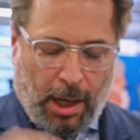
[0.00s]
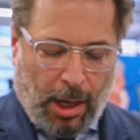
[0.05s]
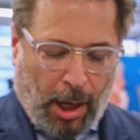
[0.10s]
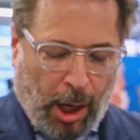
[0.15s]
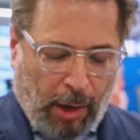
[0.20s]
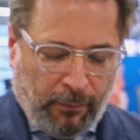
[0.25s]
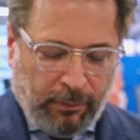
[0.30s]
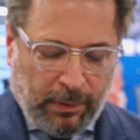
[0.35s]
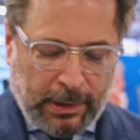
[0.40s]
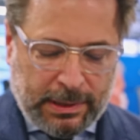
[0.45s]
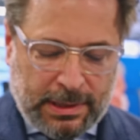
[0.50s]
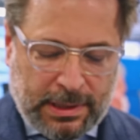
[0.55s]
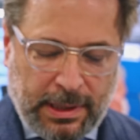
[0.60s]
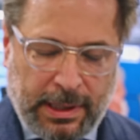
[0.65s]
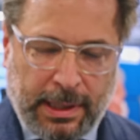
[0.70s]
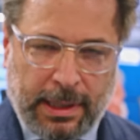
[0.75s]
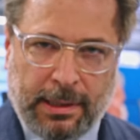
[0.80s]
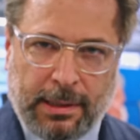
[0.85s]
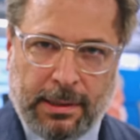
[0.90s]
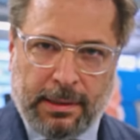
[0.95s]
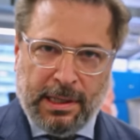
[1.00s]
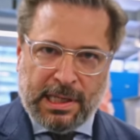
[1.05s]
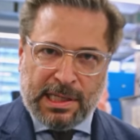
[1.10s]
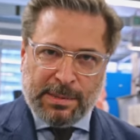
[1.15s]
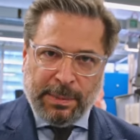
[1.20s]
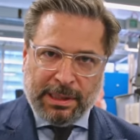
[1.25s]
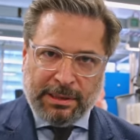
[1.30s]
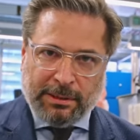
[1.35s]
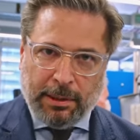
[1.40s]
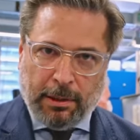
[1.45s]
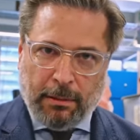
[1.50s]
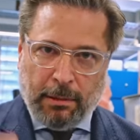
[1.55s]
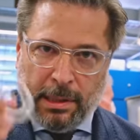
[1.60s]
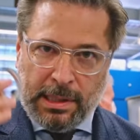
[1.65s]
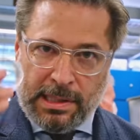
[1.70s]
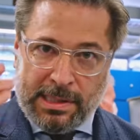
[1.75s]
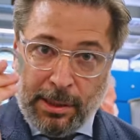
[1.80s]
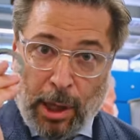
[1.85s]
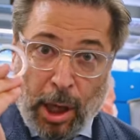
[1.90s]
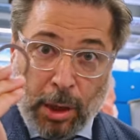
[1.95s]
Obviously, this material
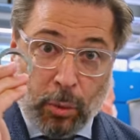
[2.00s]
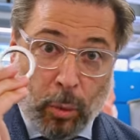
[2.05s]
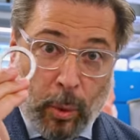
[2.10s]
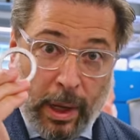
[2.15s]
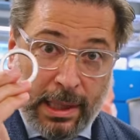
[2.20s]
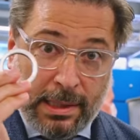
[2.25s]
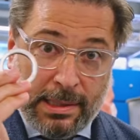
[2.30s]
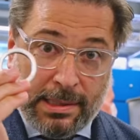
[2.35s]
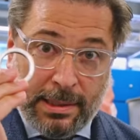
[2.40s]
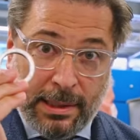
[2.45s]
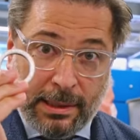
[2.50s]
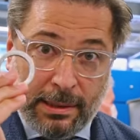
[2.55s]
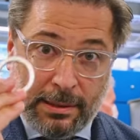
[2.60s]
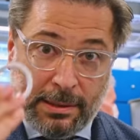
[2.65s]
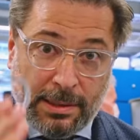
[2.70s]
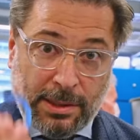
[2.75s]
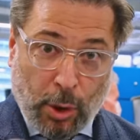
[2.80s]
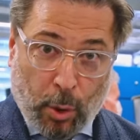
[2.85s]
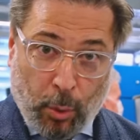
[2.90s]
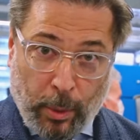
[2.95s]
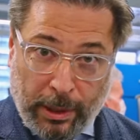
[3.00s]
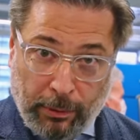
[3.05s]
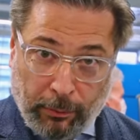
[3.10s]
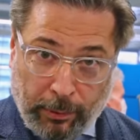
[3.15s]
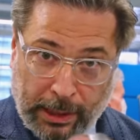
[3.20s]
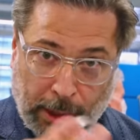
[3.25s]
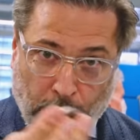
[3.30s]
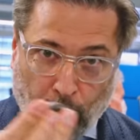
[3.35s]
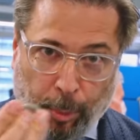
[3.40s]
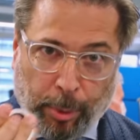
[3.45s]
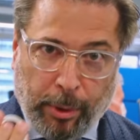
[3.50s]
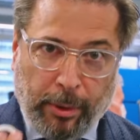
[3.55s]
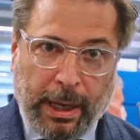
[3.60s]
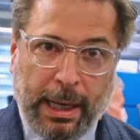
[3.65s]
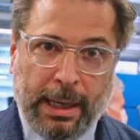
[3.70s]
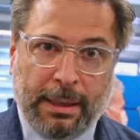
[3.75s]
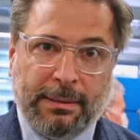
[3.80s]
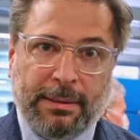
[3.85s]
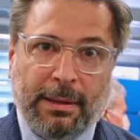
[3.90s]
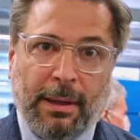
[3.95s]
is not wasted, so we
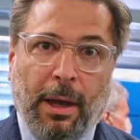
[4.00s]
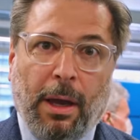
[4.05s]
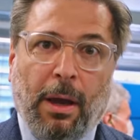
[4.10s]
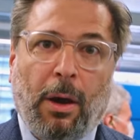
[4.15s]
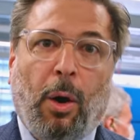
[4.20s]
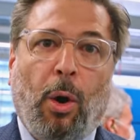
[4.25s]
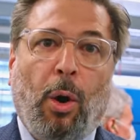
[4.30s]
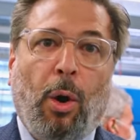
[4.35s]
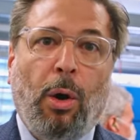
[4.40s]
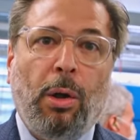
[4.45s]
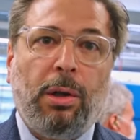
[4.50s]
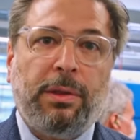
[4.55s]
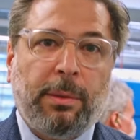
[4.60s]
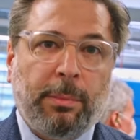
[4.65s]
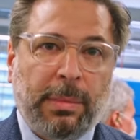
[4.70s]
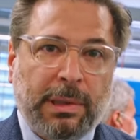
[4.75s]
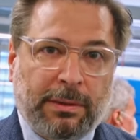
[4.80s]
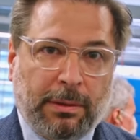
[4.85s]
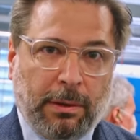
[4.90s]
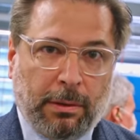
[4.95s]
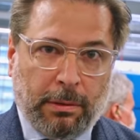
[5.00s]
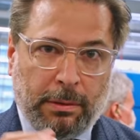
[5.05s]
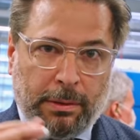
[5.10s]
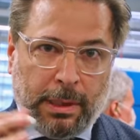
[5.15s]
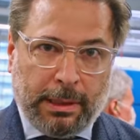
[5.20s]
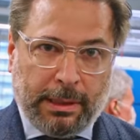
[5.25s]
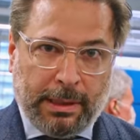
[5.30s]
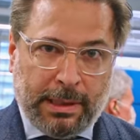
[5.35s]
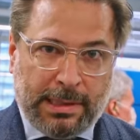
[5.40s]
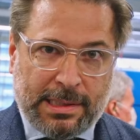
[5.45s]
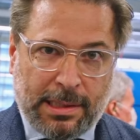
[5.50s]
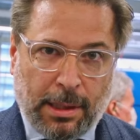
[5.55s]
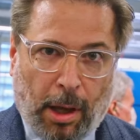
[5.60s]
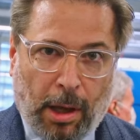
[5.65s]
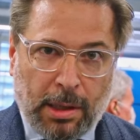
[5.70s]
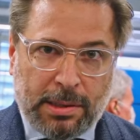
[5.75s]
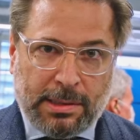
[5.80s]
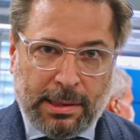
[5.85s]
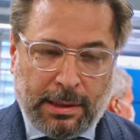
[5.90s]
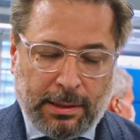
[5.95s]
recuperate all the material that is
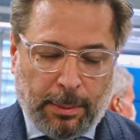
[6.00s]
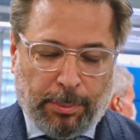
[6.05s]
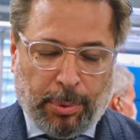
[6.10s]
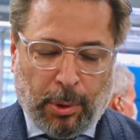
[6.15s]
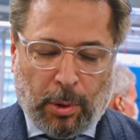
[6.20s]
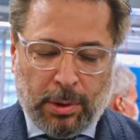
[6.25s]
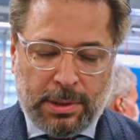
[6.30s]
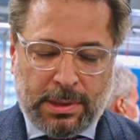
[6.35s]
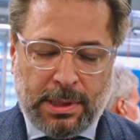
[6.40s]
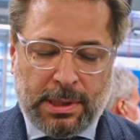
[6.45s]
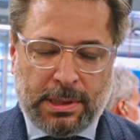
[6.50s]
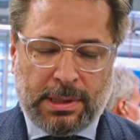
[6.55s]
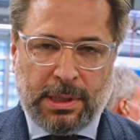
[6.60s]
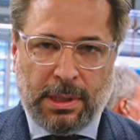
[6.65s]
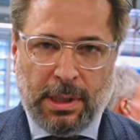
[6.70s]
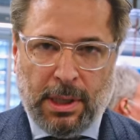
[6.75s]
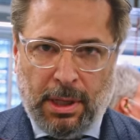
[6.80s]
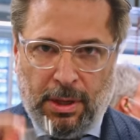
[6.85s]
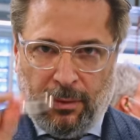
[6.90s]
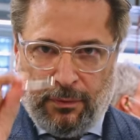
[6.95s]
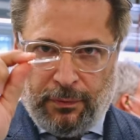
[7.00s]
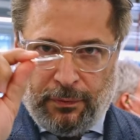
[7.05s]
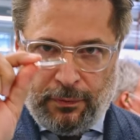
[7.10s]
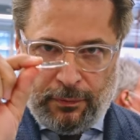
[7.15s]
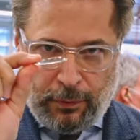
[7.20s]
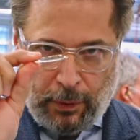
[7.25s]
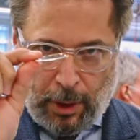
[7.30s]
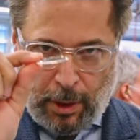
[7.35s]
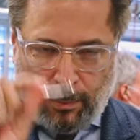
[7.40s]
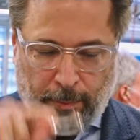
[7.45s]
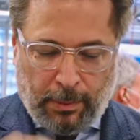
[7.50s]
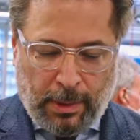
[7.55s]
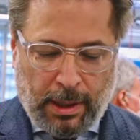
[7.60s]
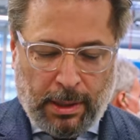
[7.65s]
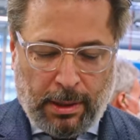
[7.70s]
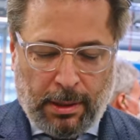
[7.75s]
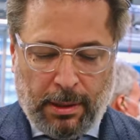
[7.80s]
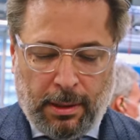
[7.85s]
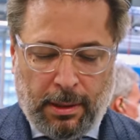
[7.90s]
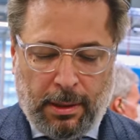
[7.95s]
lost in the process from uh,
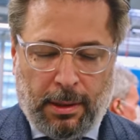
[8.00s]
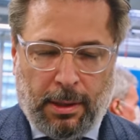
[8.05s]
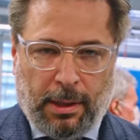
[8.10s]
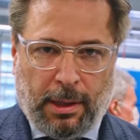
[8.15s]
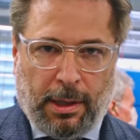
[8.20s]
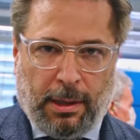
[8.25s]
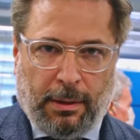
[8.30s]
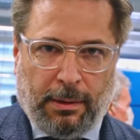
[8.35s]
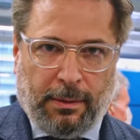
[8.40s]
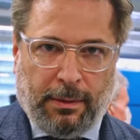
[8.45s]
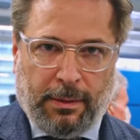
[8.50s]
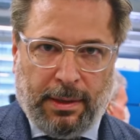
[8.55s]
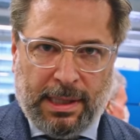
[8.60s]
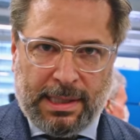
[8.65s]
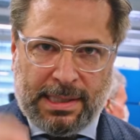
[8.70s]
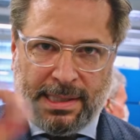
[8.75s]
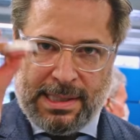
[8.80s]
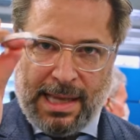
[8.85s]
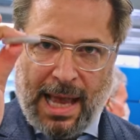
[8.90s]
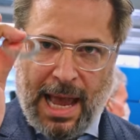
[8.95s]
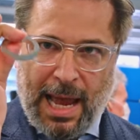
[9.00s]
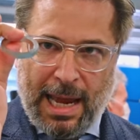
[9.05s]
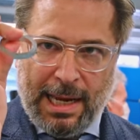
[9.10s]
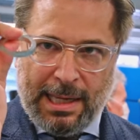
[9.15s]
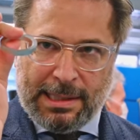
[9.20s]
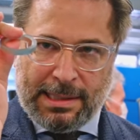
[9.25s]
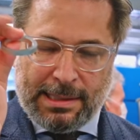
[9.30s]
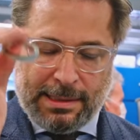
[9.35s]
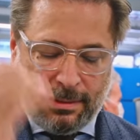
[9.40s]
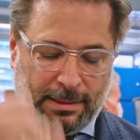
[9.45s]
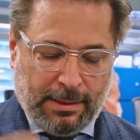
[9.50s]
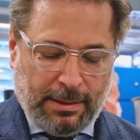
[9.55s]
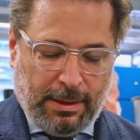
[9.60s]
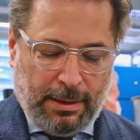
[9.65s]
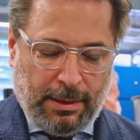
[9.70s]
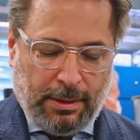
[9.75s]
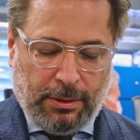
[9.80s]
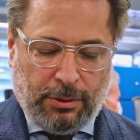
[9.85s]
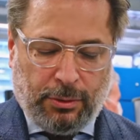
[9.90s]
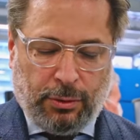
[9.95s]
this size
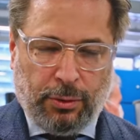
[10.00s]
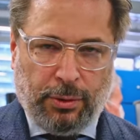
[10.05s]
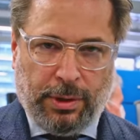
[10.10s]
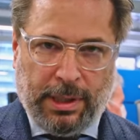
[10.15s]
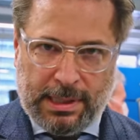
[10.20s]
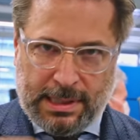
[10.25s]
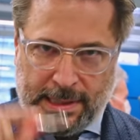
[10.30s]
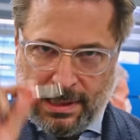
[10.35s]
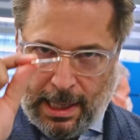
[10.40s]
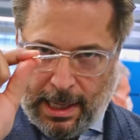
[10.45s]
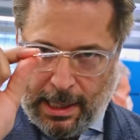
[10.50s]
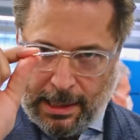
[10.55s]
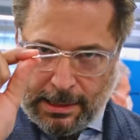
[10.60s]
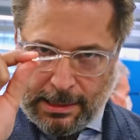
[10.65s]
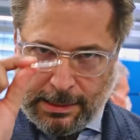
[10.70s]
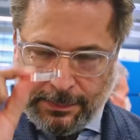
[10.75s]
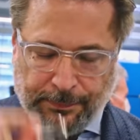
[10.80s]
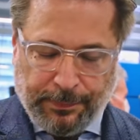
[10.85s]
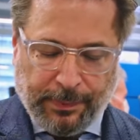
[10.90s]
to this size.